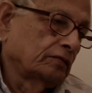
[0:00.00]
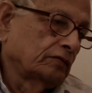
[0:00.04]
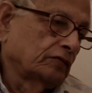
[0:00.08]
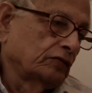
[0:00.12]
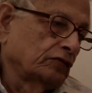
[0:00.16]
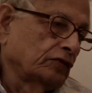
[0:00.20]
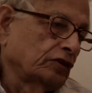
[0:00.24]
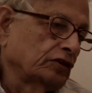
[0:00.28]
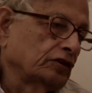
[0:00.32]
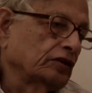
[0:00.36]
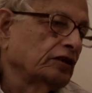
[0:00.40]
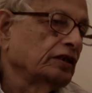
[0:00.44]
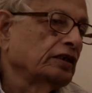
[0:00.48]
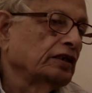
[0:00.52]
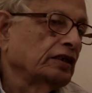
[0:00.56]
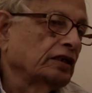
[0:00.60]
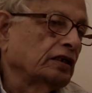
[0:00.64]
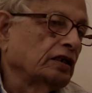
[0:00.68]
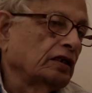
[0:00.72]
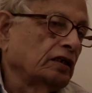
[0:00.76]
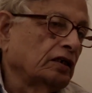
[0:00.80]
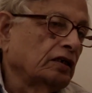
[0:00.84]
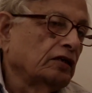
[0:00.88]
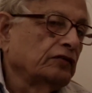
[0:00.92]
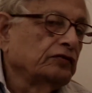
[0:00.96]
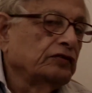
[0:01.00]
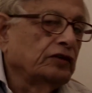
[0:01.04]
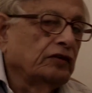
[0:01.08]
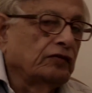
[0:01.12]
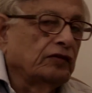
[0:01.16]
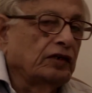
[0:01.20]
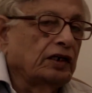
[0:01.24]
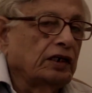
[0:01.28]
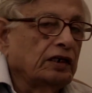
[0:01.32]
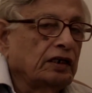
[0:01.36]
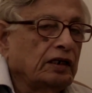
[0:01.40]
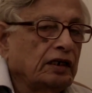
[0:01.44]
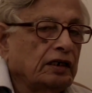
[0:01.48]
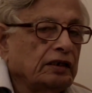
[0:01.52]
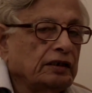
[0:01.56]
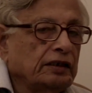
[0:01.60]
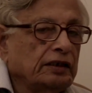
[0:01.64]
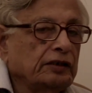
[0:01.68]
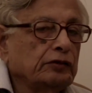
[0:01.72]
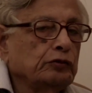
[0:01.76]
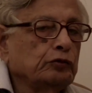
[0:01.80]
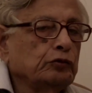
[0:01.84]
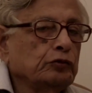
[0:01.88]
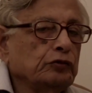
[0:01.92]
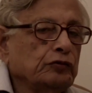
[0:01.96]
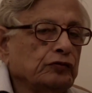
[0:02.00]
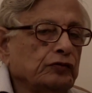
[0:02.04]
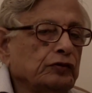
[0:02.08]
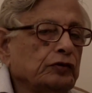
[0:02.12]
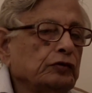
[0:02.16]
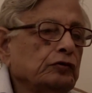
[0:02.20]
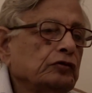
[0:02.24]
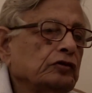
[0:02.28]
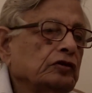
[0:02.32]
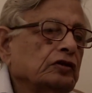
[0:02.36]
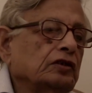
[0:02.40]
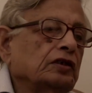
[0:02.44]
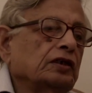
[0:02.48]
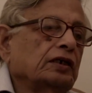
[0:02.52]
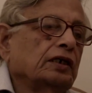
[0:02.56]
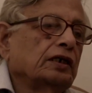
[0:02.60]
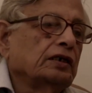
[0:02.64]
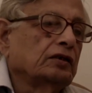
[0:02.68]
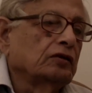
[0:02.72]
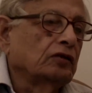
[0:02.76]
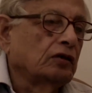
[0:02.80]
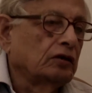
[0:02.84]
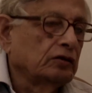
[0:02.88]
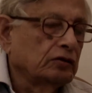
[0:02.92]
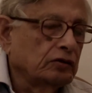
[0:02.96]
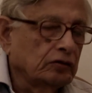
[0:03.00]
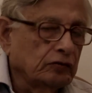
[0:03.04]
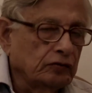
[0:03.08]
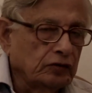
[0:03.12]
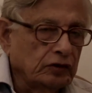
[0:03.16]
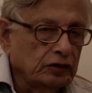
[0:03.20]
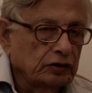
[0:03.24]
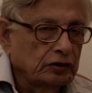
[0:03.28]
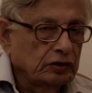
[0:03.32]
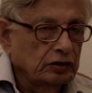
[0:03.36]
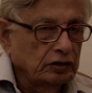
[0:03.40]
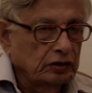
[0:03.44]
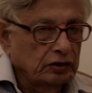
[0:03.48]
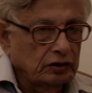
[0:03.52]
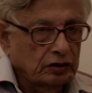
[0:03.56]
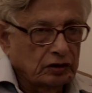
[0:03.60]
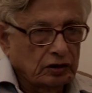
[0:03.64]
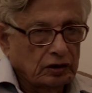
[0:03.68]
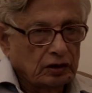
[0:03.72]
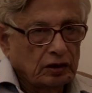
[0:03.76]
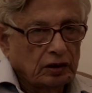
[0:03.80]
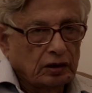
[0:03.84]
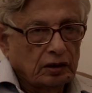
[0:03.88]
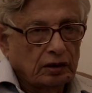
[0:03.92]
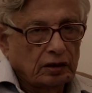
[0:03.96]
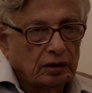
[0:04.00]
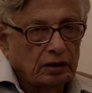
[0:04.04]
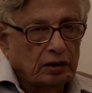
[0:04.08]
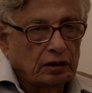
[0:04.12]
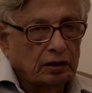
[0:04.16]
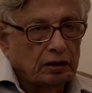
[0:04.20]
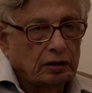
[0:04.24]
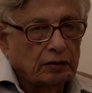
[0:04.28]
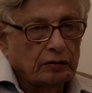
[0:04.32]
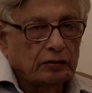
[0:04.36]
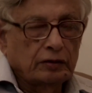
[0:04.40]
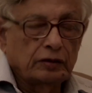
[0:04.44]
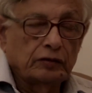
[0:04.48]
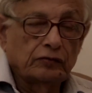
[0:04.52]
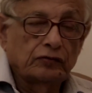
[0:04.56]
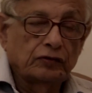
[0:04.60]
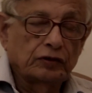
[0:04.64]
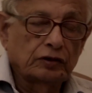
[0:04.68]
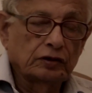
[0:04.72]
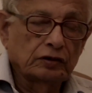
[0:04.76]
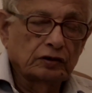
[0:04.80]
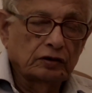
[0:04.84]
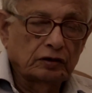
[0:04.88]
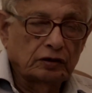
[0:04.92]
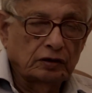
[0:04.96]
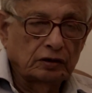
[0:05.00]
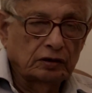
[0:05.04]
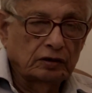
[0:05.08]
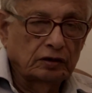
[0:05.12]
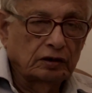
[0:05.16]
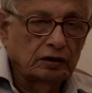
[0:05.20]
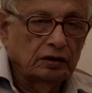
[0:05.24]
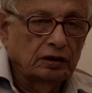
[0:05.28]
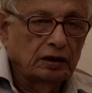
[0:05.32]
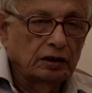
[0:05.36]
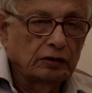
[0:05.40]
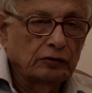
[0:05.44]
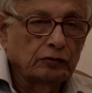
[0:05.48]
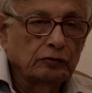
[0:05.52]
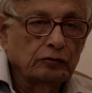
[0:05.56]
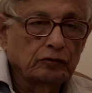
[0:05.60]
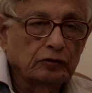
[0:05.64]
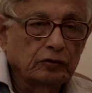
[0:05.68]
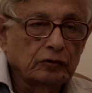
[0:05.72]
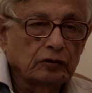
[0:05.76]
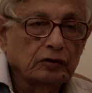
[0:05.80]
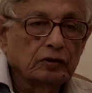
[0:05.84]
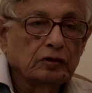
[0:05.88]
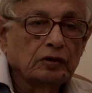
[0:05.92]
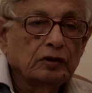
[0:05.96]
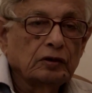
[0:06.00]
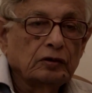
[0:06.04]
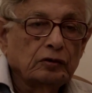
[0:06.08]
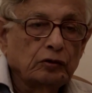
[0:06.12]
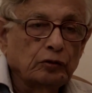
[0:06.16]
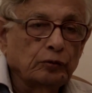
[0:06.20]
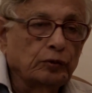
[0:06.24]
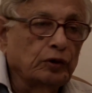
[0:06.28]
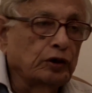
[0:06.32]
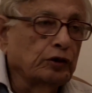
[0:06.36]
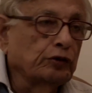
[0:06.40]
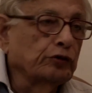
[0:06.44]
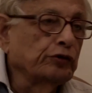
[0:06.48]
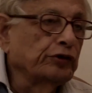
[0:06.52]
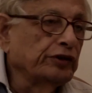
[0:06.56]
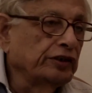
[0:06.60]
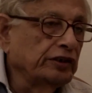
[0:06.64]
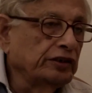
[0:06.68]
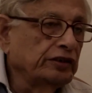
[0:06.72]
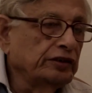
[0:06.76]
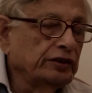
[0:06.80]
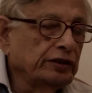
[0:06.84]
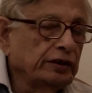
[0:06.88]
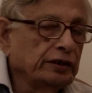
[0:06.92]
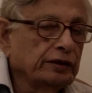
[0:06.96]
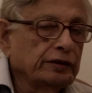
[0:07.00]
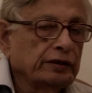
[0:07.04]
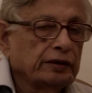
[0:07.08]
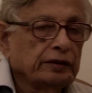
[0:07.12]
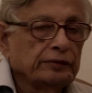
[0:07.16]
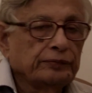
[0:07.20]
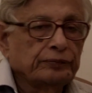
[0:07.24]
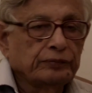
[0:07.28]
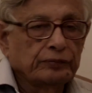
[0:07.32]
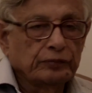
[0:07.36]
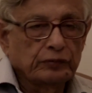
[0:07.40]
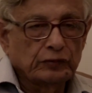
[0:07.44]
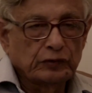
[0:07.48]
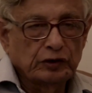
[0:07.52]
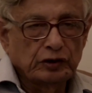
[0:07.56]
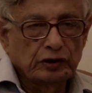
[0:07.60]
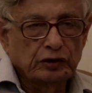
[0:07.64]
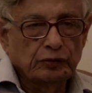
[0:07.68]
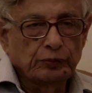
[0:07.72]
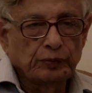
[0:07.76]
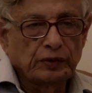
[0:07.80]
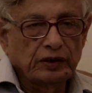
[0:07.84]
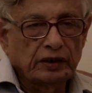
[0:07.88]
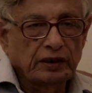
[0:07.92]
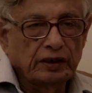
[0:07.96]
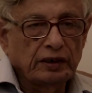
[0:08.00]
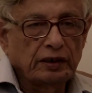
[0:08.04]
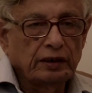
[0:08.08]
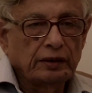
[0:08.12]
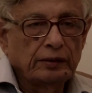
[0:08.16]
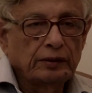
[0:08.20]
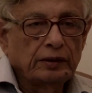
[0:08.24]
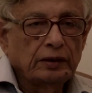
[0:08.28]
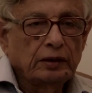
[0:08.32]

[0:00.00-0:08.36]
was critical of Jawaharlal Nehru's views. They had controversies for instance, in Nehru's Tomorrow in India against Patel.